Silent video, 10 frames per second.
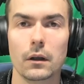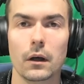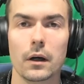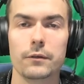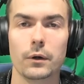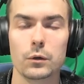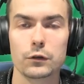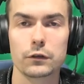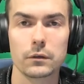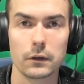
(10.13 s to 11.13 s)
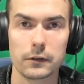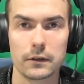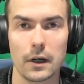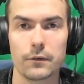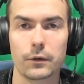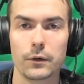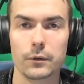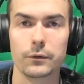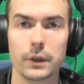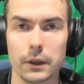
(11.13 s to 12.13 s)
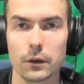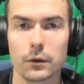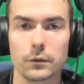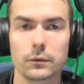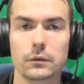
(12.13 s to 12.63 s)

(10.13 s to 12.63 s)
Hi folks, it's time for a new video.